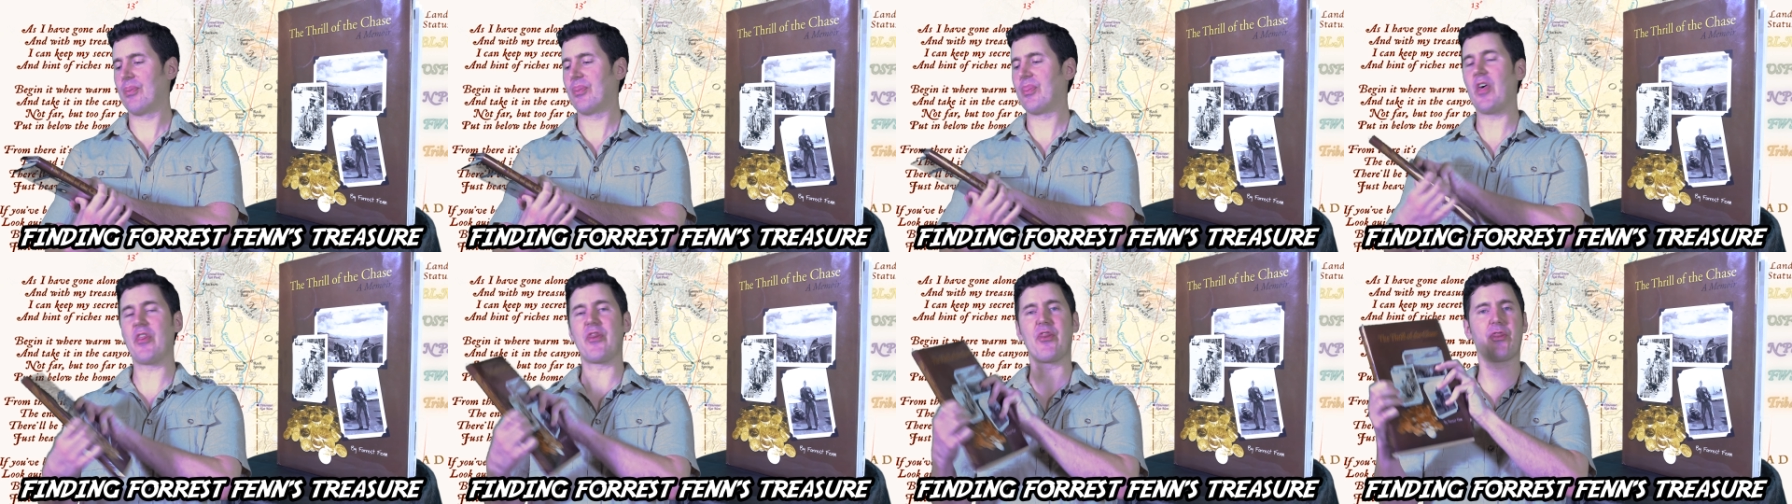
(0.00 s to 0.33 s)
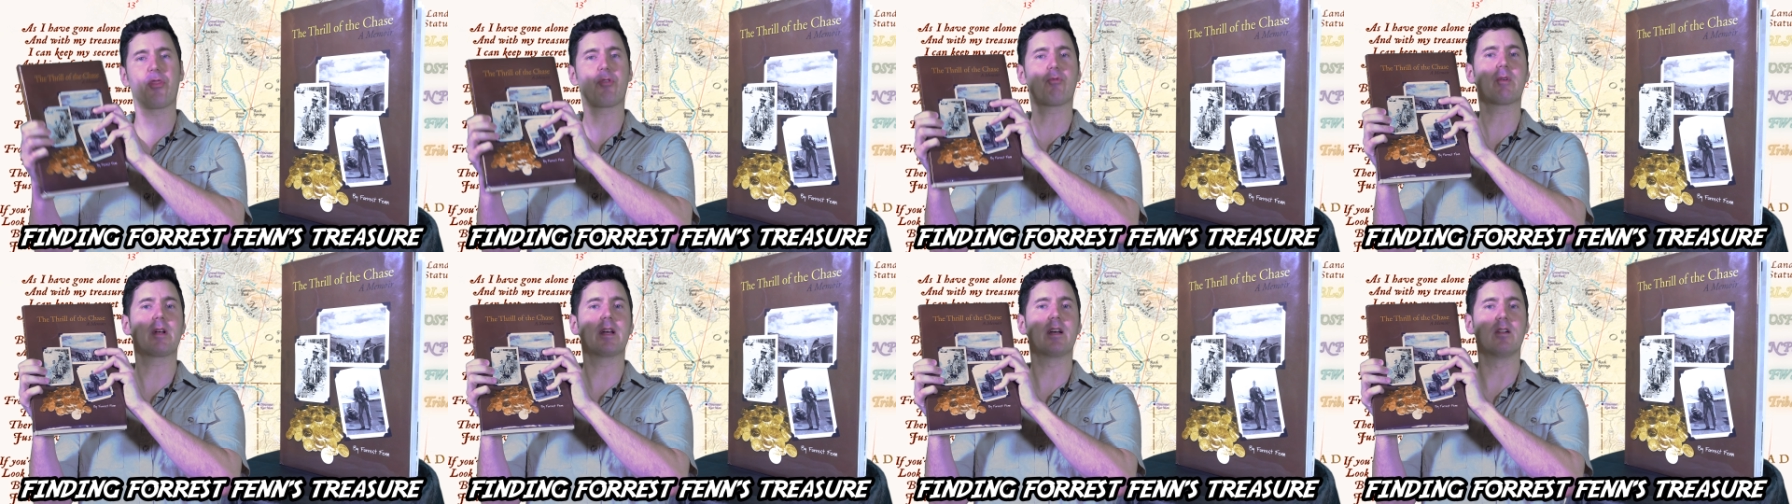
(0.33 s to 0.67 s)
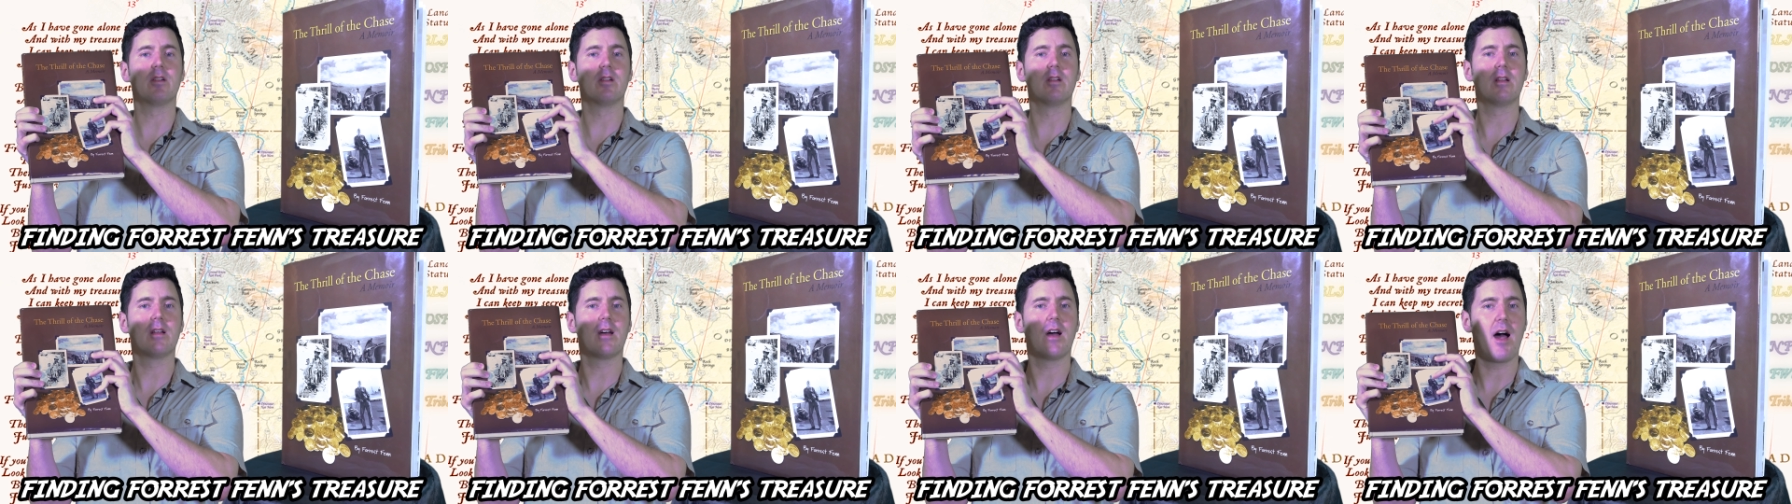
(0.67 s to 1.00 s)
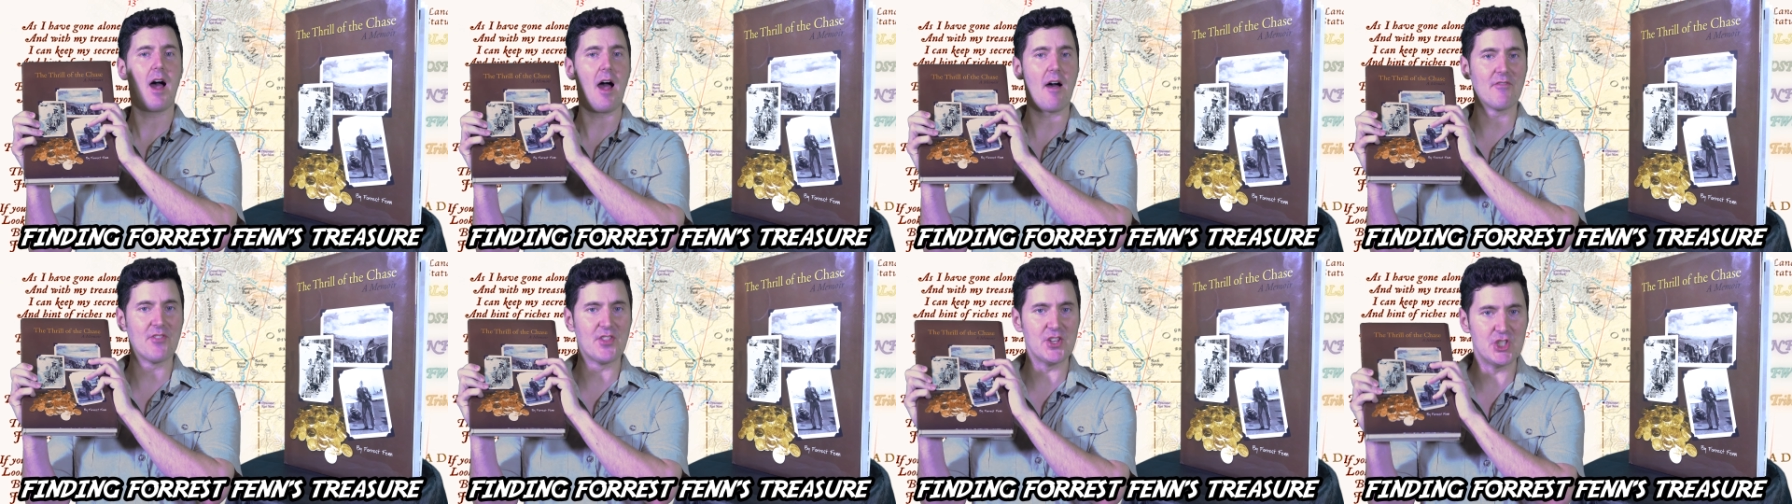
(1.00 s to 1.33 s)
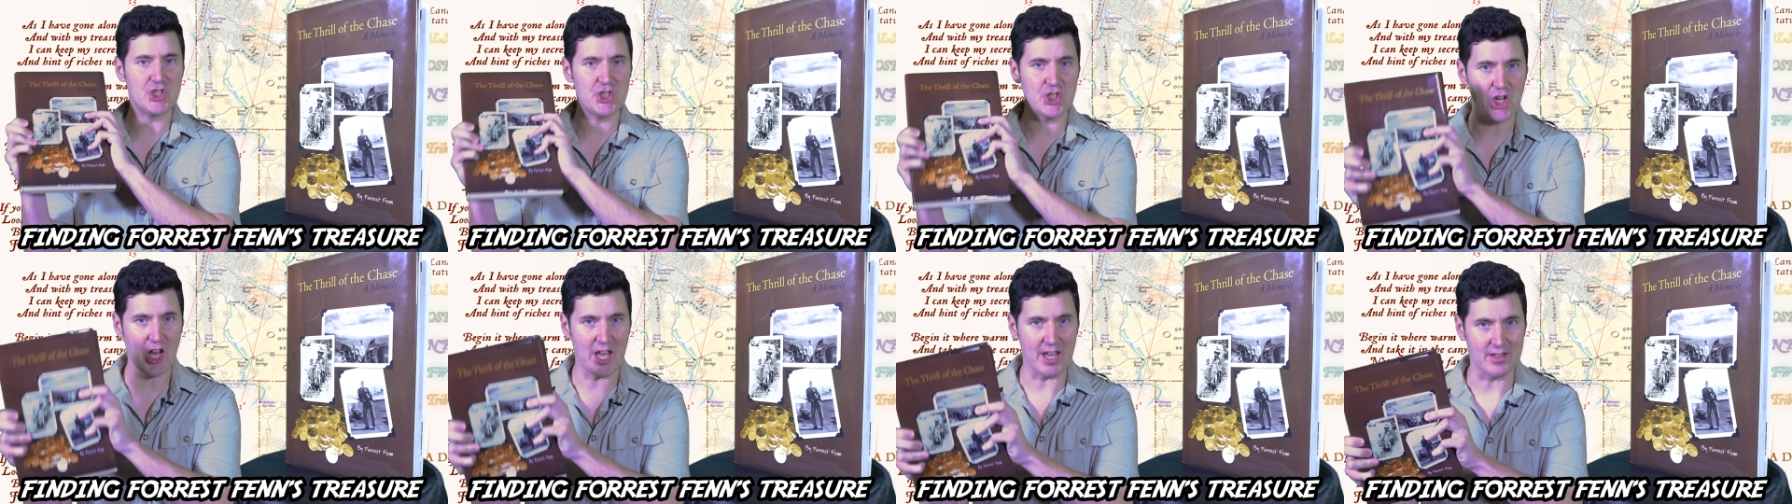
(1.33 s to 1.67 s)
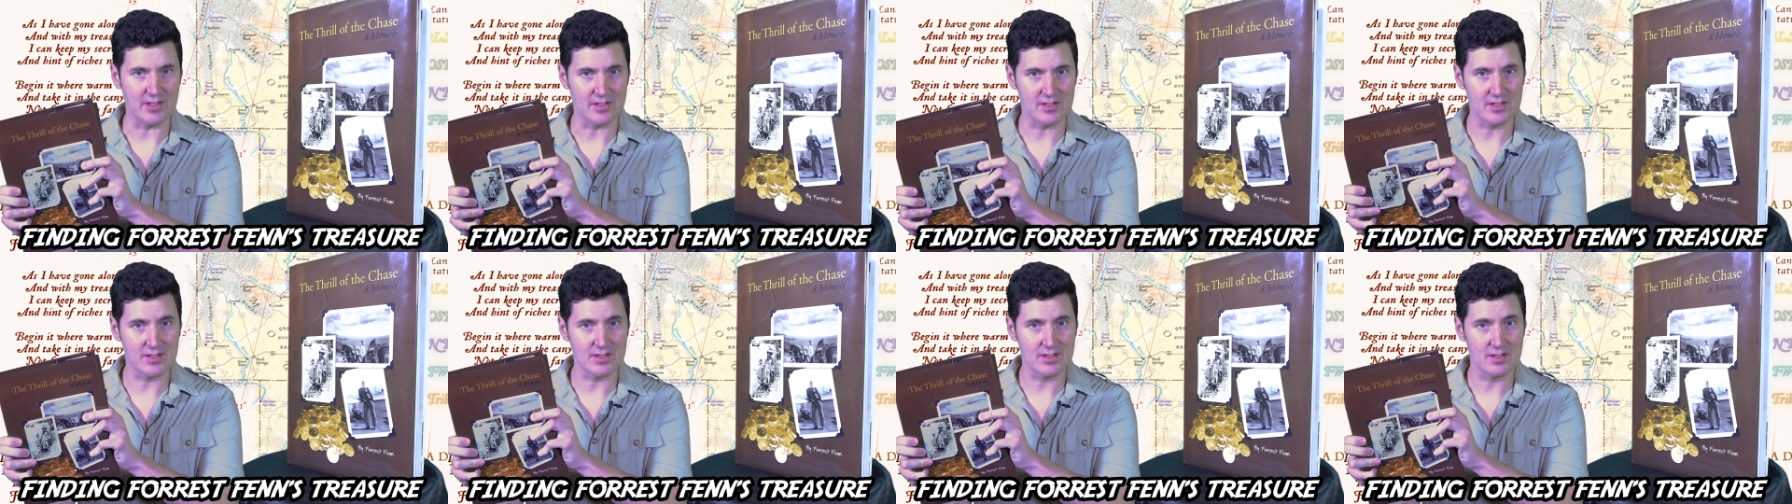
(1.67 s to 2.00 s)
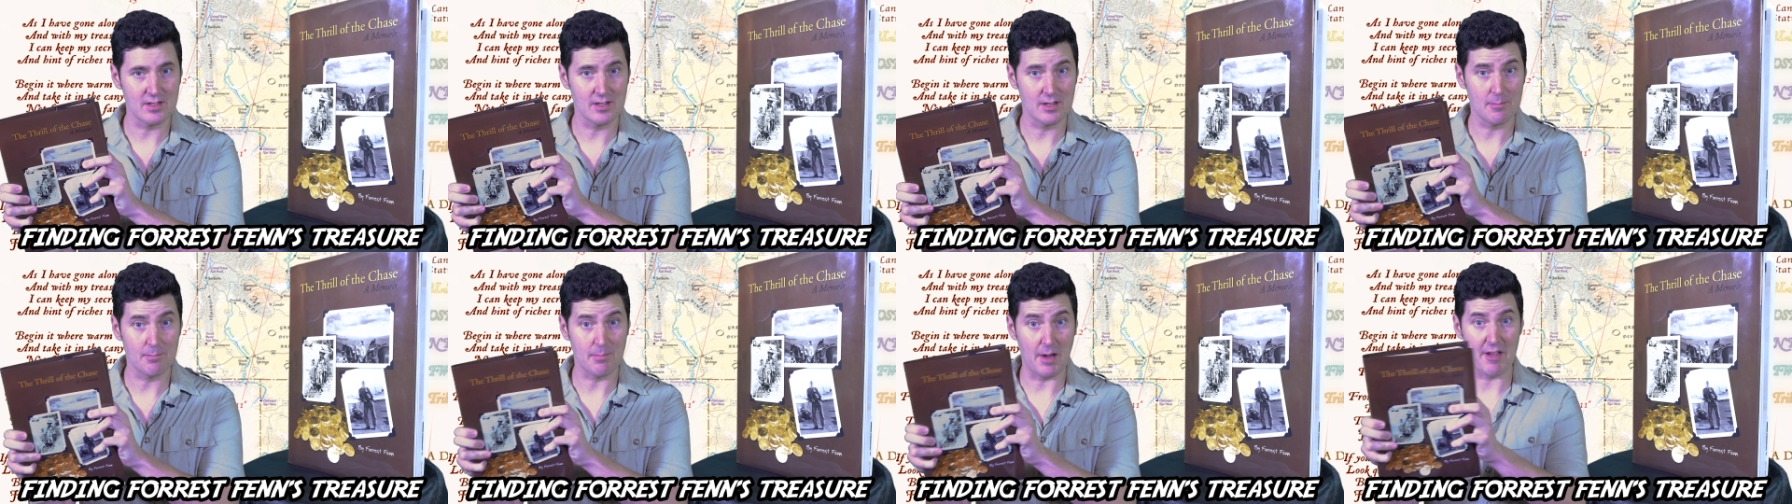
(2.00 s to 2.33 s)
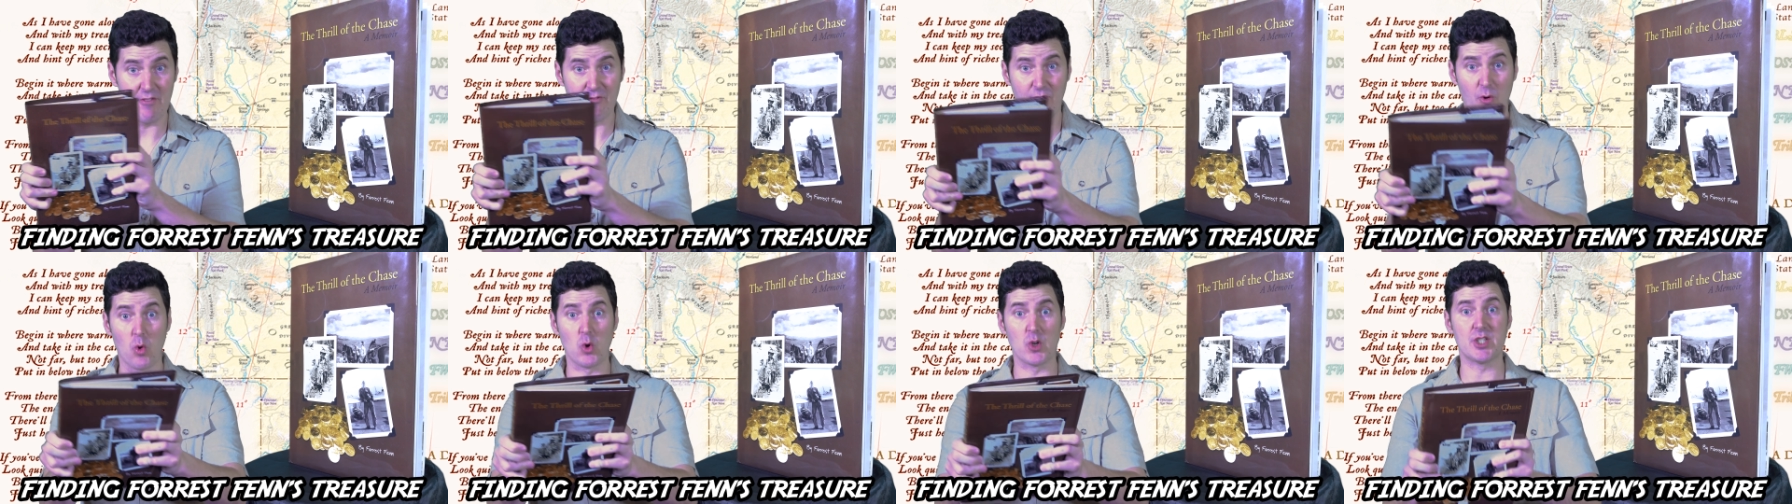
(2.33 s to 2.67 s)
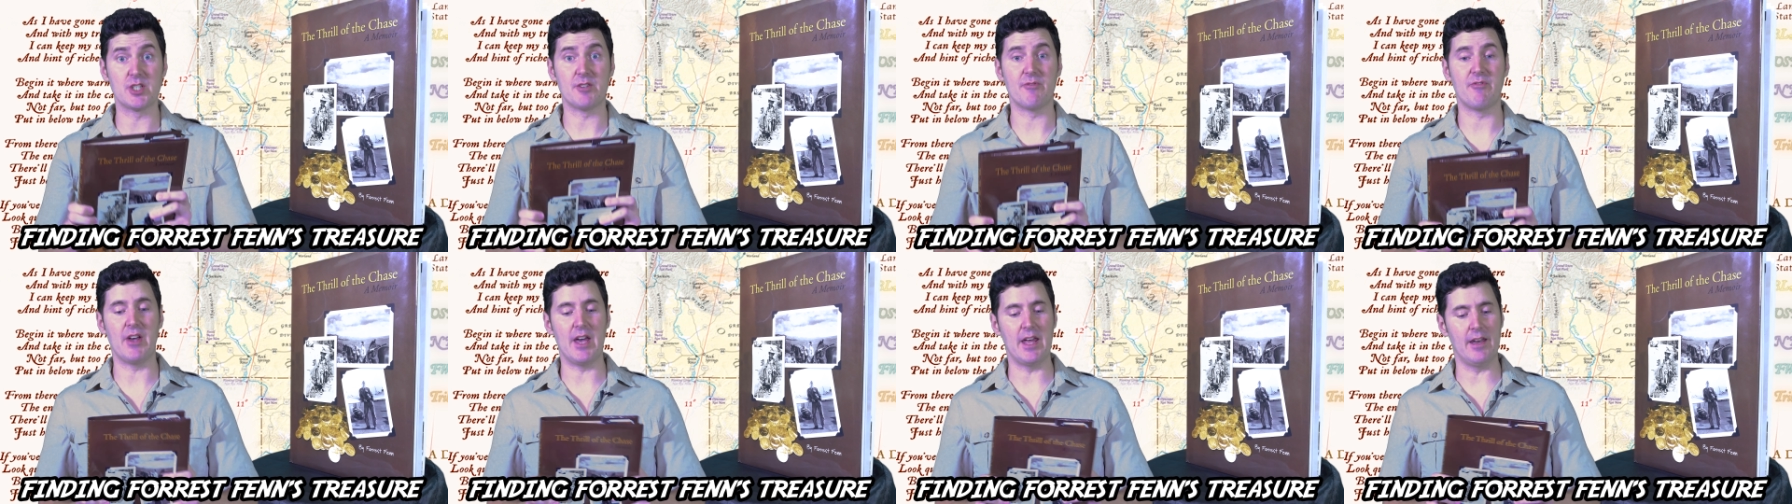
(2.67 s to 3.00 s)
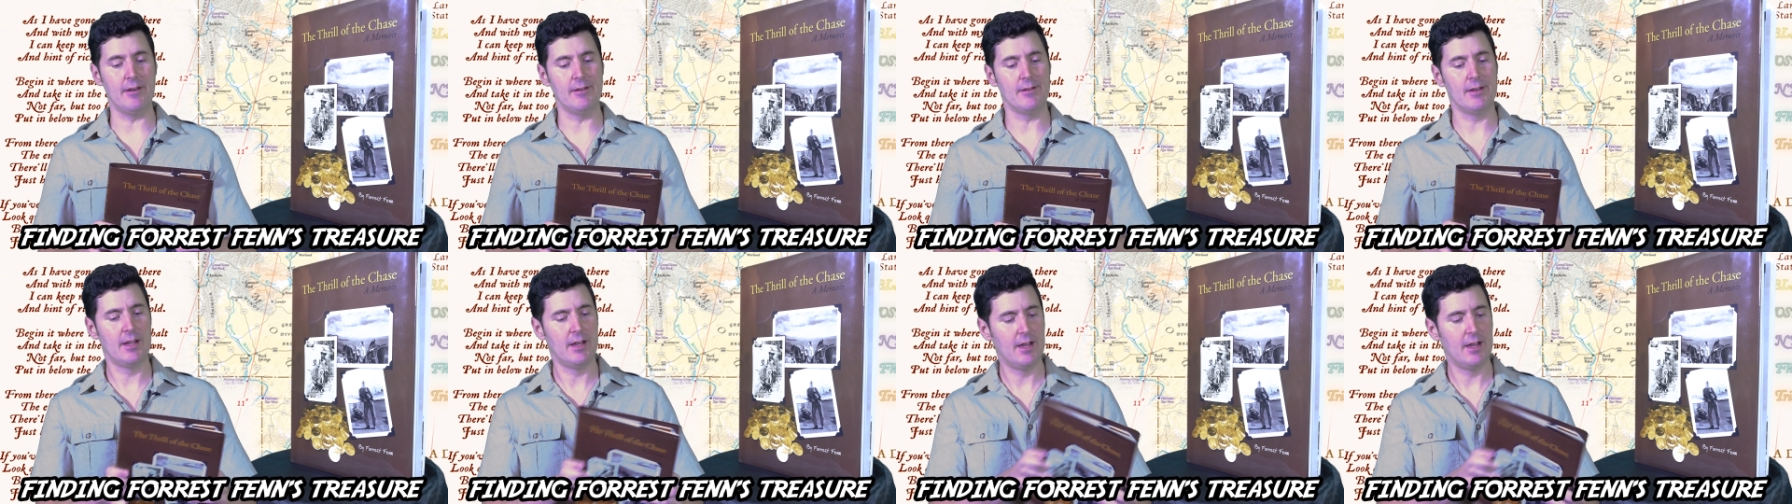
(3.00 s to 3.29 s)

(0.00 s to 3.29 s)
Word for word: The Thrill of the Chase by Forrest Fenn.